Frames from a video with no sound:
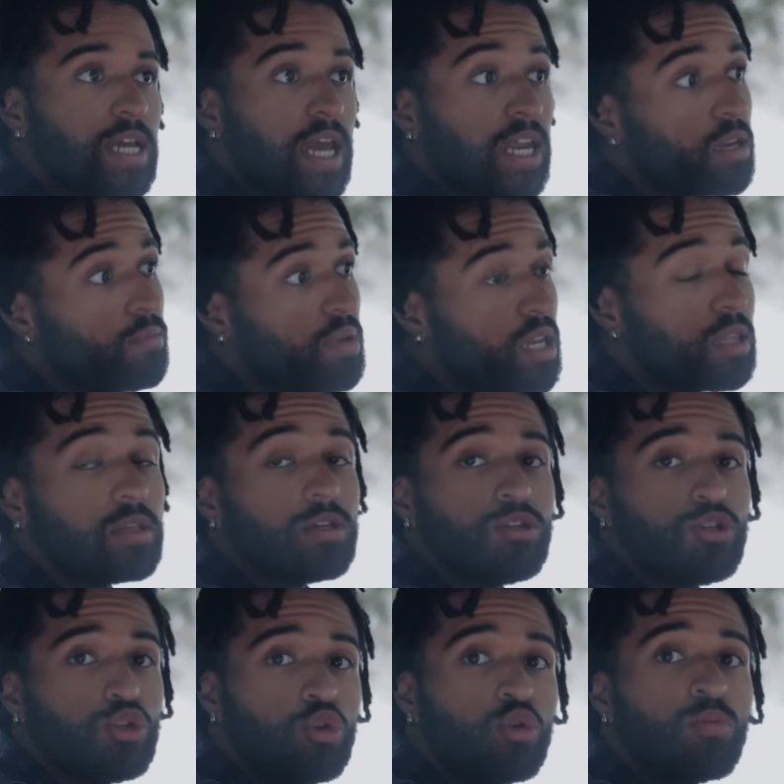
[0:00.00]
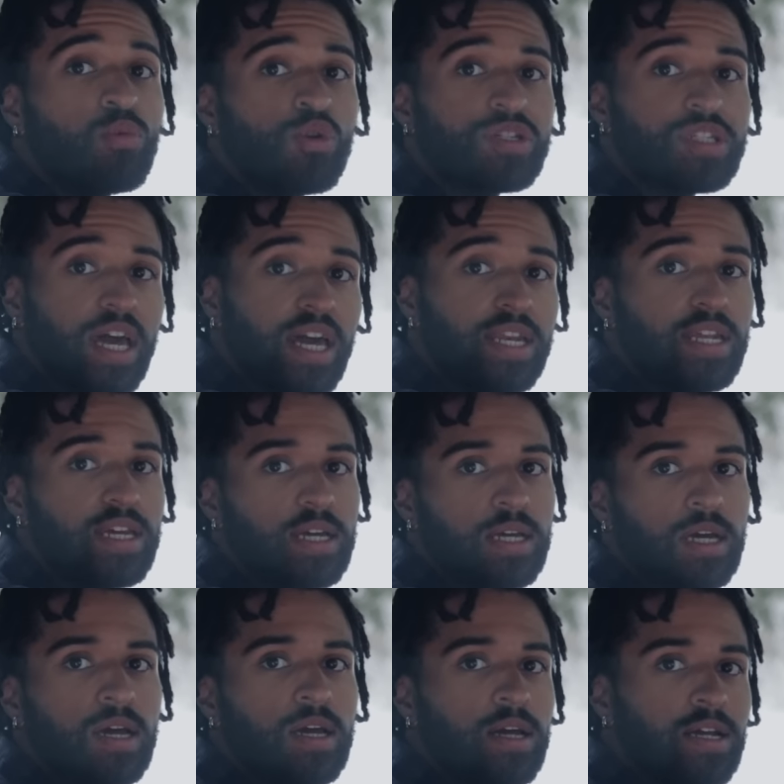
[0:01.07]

and admittedly humorous ending